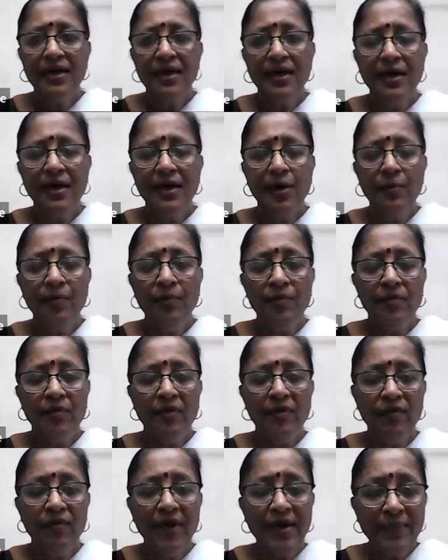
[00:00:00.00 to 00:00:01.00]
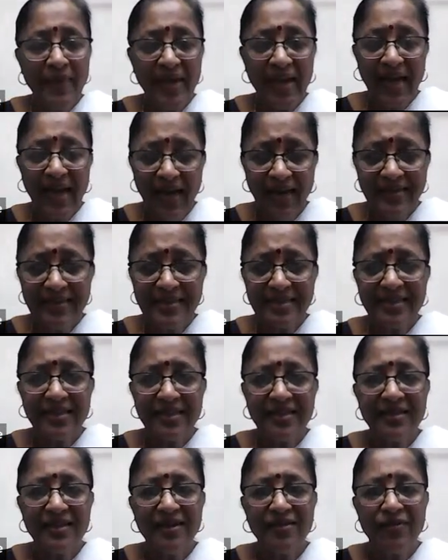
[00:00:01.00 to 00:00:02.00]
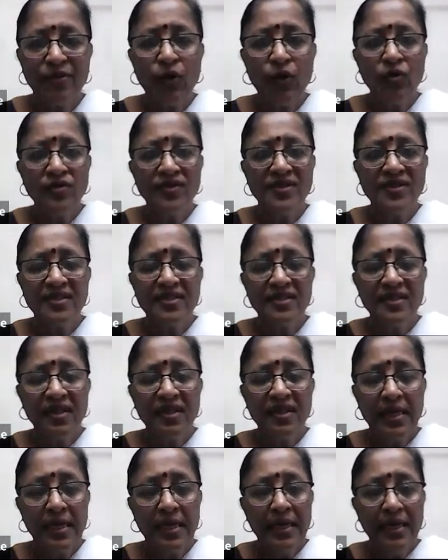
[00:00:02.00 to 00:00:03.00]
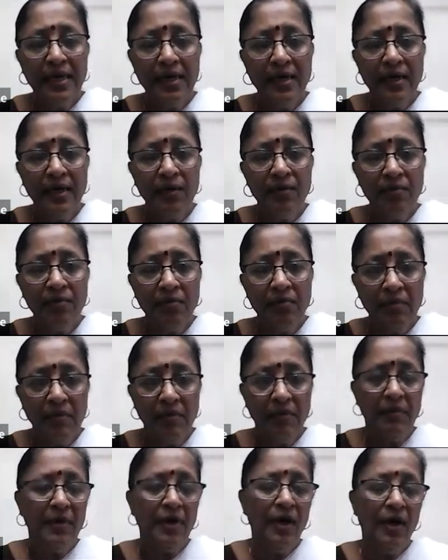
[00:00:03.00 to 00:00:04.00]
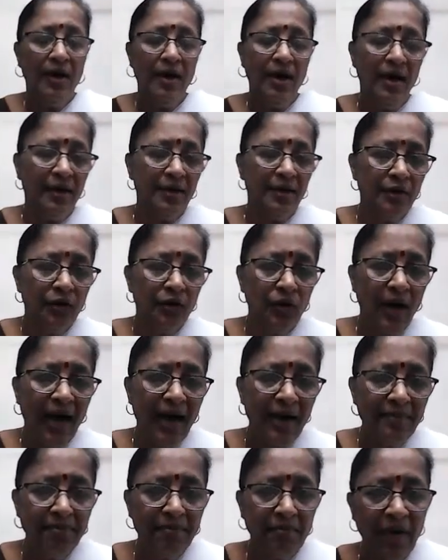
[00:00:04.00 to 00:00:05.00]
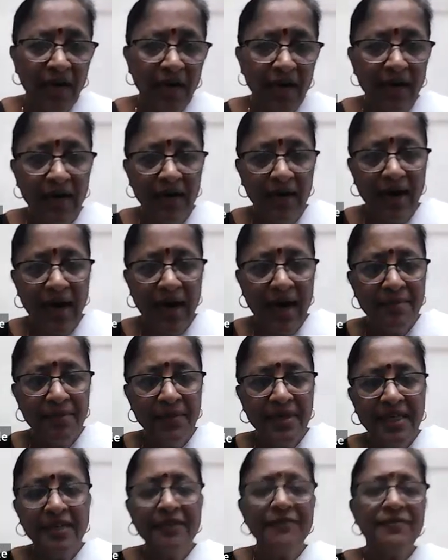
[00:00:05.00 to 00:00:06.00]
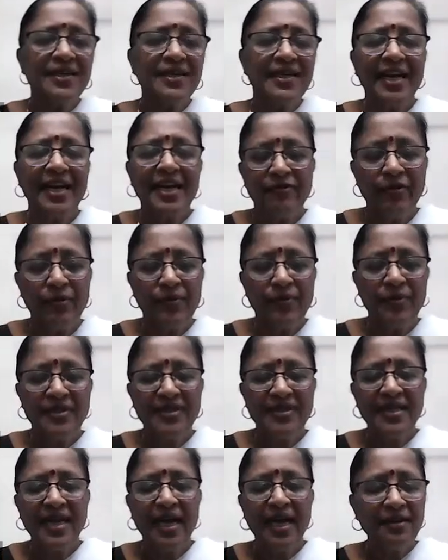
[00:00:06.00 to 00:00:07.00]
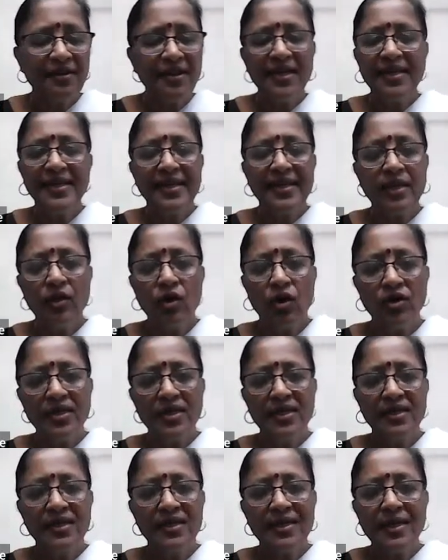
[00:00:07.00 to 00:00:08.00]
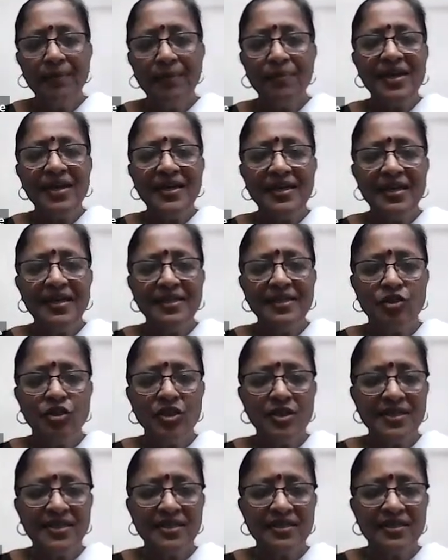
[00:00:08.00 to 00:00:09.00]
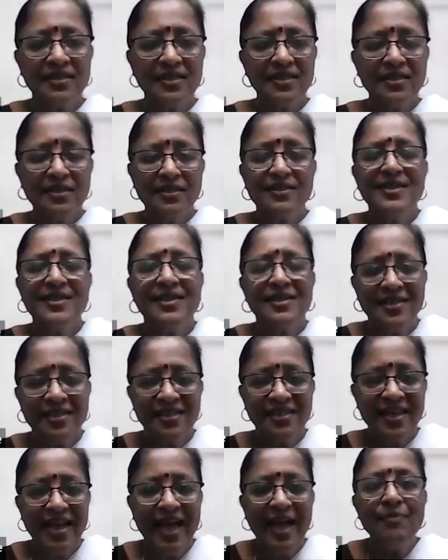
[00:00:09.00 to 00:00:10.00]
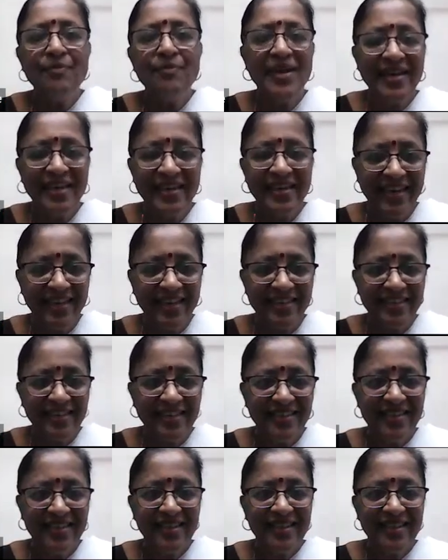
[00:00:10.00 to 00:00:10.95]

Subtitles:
one may ask, of course, I'm a different kind of a person. I really cannot completely just sit and meditate.